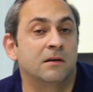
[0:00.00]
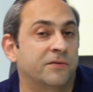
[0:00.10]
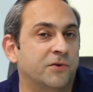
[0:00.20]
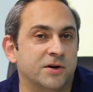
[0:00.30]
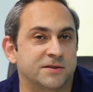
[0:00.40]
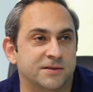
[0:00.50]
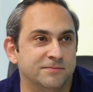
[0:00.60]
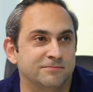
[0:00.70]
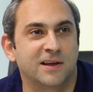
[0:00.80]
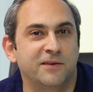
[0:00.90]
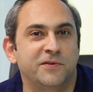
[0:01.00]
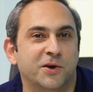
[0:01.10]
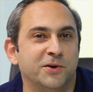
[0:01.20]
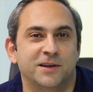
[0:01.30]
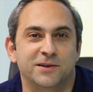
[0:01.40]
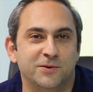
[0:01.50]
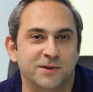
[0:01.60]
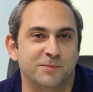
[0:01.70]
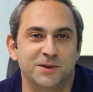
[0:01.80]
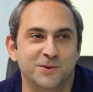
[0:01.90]
Of course, if you couldn't, you
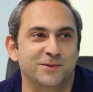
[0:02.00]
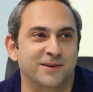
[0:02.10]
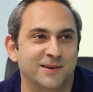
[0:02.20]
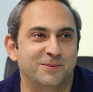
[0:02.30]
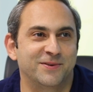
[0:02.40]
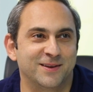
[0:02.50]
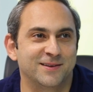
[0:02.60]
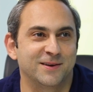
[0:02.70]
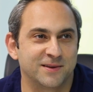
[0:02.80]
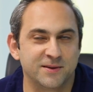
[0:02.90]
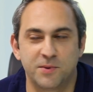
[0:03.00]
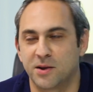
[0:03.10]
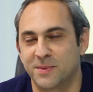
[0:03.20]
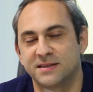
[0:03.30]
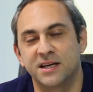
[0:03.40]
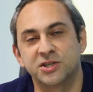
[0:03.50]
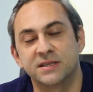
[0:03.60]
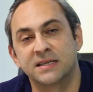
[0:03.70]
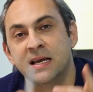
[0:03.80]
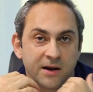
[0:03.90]
wouldn't be doing the lip
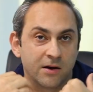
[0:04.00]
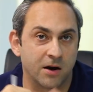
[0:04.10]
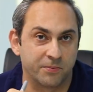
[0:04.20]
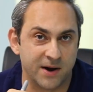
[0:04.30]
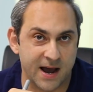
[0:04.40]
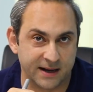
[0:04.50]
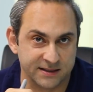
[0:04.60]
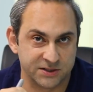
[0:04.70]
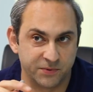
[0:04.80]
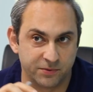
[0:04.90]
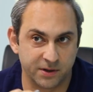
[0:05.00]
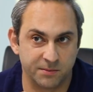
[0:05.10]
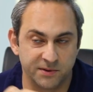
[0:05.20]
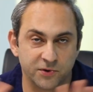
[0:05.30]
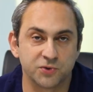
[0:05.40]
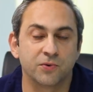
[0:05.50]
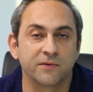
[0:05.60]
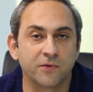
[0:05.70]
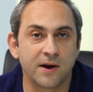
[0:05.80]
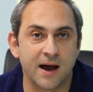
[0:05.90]
augmentations. In our practice, we recommend for
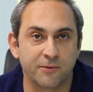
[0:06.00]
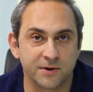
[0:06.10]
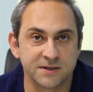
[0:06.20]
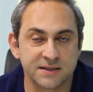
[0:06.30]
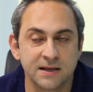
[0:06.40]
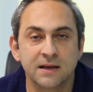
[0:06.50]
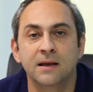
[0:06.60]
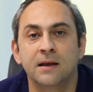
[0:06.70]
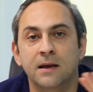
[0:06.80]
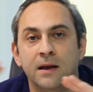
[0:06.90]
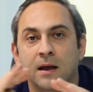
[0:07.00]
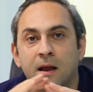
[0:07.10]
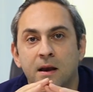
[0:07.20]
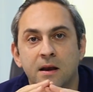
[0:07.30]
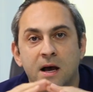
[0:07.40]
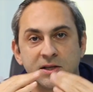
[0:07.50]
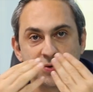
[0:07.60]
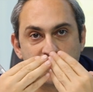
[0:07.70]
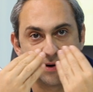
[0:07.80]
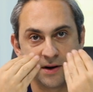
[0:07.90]
24 hours not
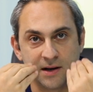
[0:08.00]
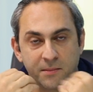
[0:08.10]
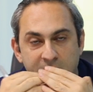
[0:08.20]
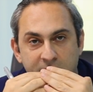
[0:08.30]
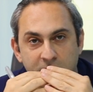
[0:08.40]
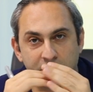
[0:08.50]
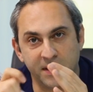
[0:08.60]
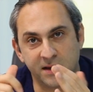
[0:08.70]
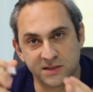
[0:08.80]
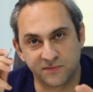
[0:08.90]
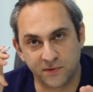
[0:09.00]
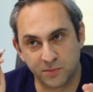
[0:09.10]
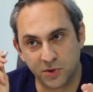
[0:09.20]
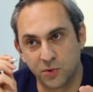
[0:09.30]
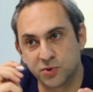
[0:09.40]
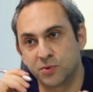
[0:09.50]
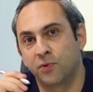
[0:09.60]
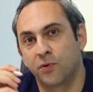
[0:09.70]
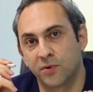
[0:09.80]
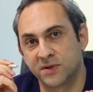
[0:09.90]
to wear any makeup, because from those
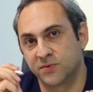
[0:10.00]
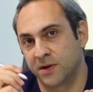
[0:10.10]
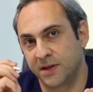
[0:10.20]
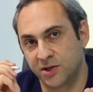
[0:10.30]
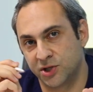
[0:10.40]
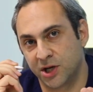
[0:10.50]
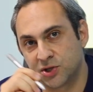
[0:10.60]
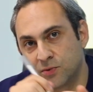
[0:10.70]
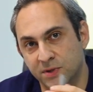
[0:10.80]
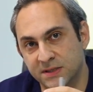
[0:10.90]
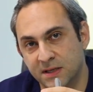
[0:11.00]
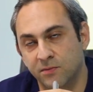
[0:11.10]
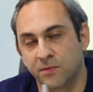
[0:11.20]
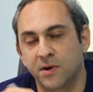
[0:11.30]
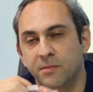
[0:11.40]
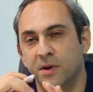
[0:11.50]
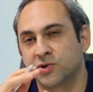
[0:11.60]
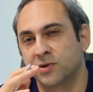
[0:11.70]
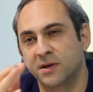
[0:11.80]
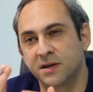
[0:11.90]
pores where the injection was done, we want to make
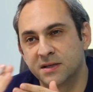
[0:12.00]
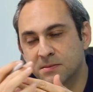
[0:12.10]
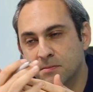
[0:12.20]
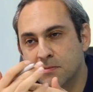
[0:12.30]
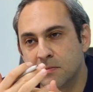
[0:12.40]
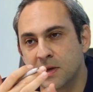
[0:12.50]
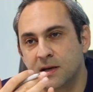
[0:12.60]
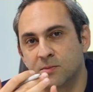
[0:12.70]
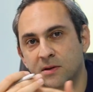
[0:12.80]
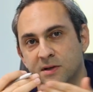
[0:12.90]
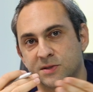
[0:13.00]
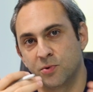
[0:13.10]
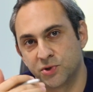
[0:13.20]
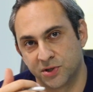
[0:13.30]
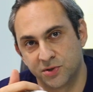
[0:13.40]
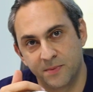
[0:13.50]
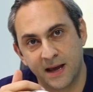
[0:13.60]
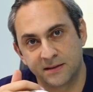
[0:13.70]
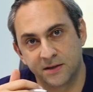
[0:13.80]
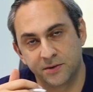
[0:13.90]
sure there is minimal exposure to
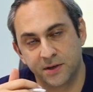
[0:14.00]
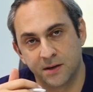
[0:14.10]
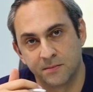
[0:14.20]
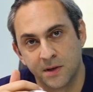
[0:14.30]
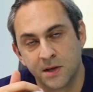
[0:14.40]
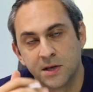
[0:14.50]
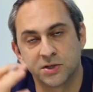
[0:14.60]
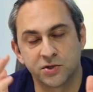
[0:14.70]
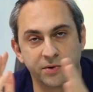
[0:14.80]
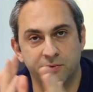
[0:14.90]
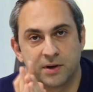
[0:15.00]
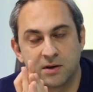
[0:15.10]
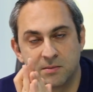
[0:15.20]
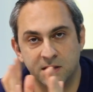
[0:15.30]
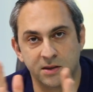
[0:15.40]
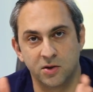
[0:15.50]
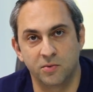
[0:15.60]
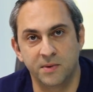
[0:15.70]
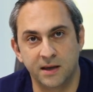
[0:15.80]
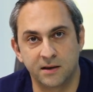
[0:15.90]
bacteria. So we recommend
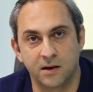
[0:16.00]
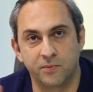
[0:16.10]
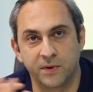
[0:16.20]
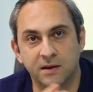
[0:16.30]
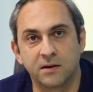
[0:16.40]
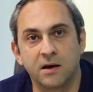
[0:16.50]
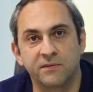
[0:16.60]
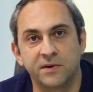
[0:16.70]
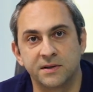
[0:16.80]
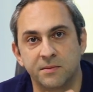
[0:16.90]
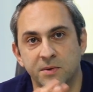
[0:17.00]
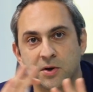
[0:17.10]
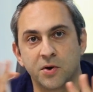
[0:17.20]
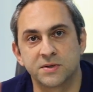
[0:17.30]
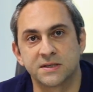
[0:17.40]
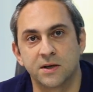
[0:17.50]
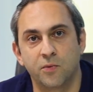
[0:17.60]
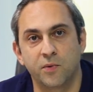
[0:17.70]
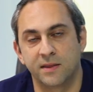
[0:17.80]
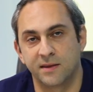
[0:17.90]
no makeup. We cover the
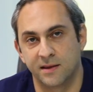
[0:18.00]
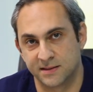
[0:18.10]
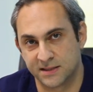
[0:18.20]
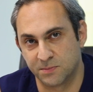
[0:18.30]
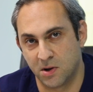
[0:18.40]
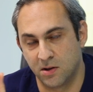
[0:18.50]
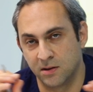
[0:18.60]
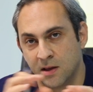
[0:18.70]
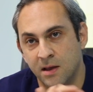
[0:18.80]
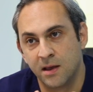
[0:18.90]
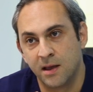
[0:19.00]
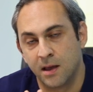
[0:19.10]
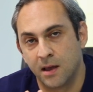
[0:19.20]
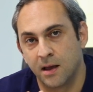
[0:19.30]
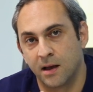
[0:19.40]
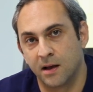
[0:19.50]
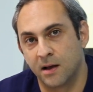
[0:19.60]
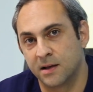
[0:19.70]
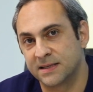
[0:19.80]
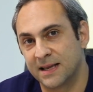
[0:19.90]
mucosa with a small
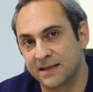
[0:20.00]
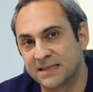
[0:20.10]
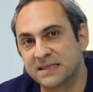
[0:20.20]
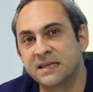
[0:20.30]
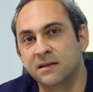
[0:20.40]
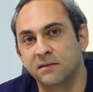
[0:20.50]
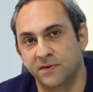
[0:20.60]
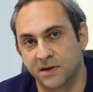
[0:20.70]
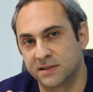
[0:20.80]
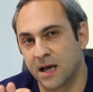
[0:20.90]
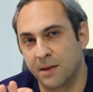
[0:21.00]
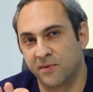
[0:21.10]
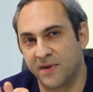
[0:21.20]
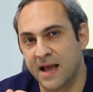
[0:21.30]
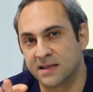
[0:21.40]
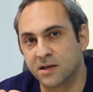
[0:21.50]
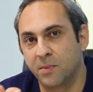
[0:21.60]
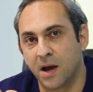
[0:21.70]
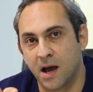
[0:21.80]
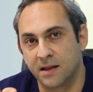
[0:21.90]
silver type of
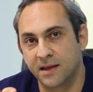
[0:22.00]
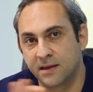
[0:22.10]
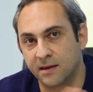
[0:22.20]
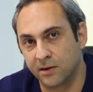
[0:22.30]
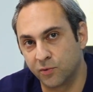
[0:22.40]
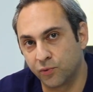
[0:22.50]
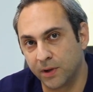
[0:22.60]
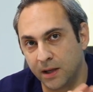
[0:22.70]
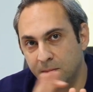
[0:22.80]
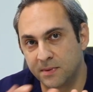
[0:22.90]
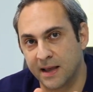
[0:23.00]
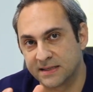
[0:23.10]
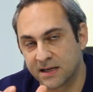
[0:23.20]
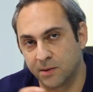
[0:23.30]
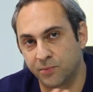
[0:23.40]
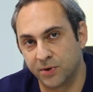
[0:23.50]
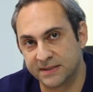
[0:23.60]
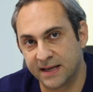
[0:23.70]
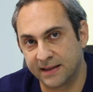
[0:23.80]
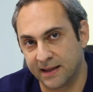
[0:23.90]
antibiotic cream that's going to
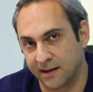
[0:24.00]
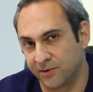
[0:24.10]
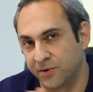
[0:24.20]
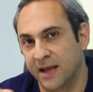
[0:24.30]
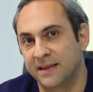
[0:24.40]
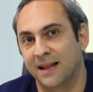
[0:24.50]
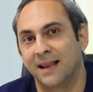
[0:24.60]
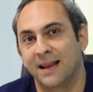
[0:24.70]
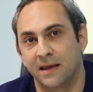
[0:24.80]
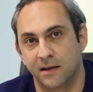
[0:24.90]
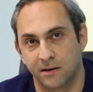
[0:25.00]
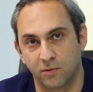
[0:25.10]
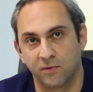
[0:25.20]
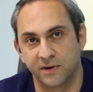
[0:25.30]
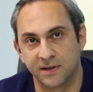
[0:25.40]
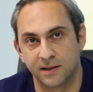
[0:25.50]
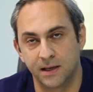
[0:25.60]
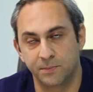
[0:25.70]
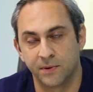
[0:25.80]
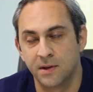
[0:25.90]
protect and create a layer over the
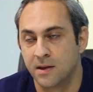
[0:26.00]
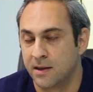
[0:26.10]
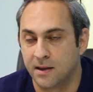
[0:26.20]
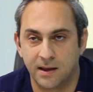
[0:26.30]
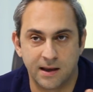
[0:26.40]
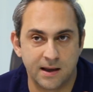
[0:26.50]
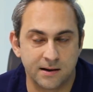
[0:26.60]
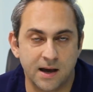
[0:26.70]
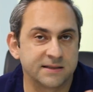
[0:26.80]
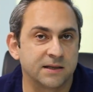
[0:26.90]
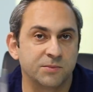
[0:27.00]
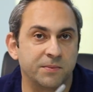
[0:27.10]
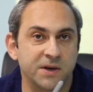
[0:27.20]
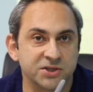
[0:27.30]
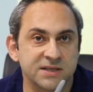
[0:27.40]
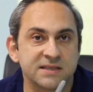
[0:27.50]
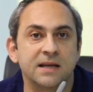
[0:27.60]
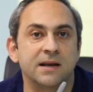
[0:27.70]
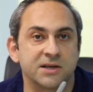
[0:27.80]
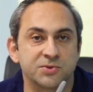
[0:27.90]
lip. And I tell my patients
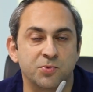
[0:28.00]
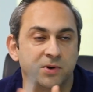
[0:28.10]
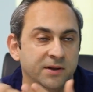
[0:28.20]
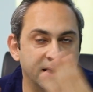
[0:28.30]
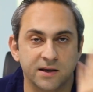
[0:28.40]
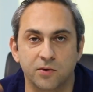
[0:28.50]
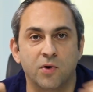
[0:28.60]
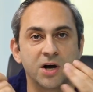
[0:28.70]
the next morning they can